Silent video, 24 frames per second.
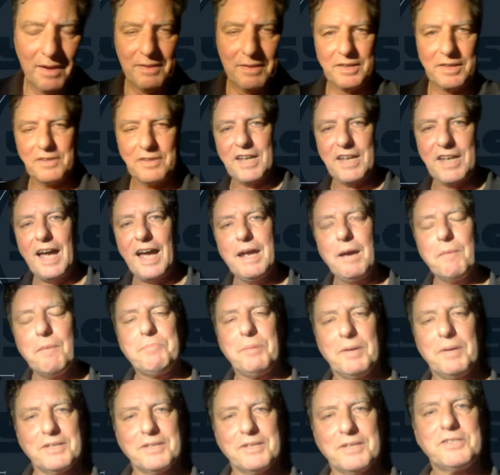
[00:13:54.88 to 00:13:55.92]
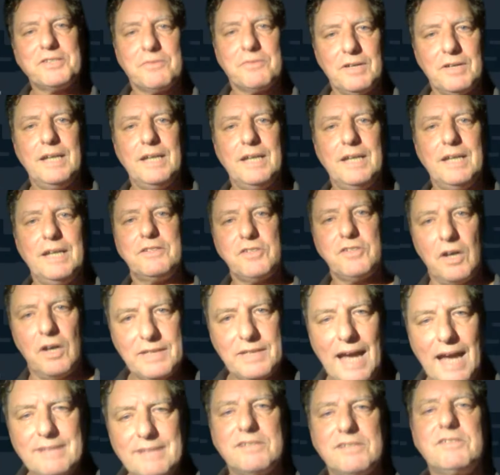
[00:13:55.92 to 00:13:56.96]
the diapers, right? So
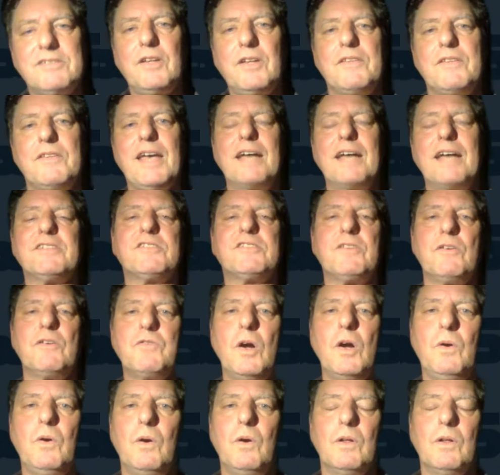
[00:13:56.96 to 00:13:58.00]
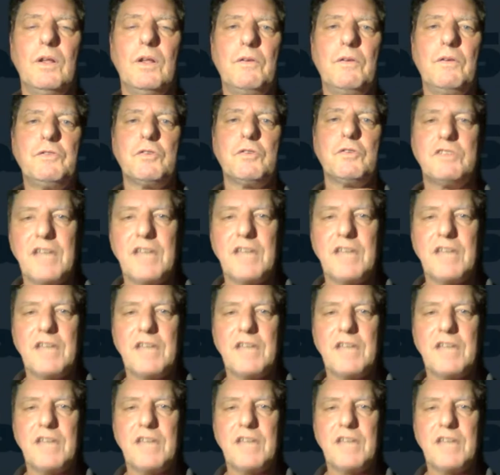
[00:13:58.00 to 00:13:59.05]
that's the role, to take
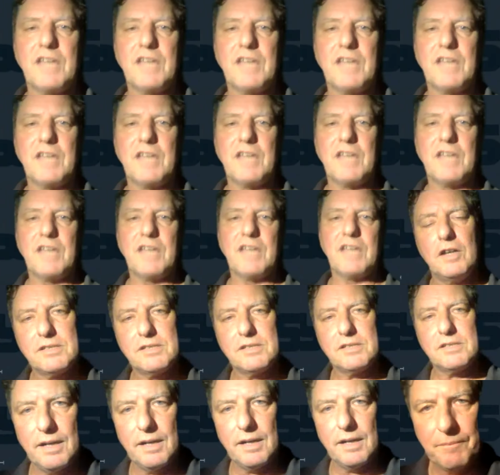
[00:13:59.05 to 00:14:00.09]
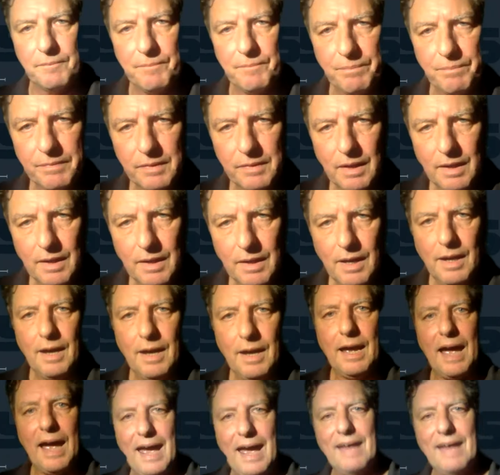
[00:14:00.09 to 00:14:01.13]
care, to foster.
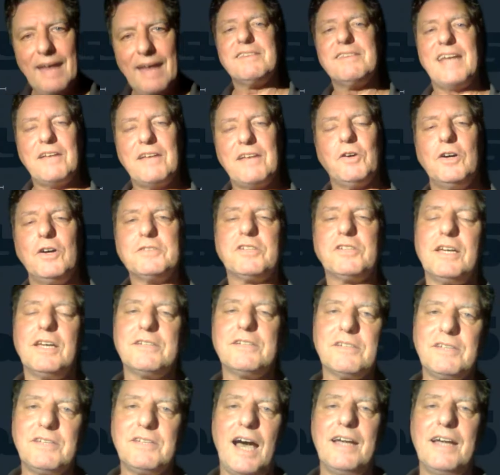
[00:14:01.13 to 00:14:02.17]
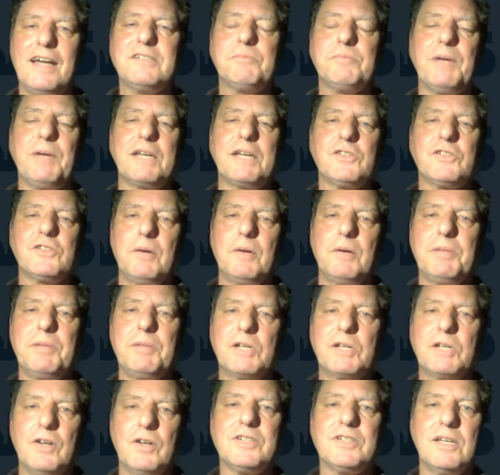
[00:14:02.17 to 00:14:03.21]
And that also is a nice picture
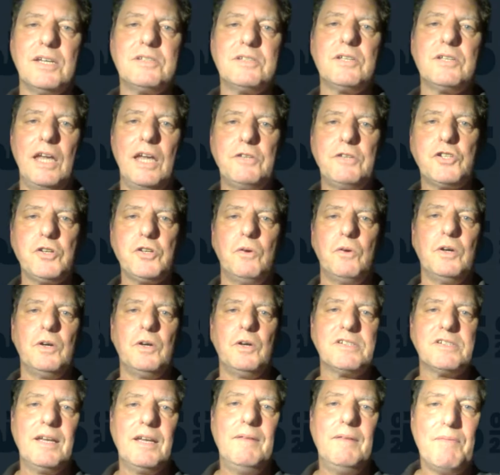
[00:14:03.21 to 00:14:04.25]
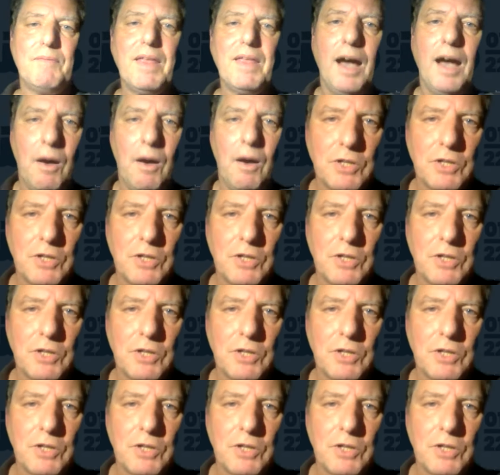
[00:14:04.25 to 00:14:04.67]
because it shows our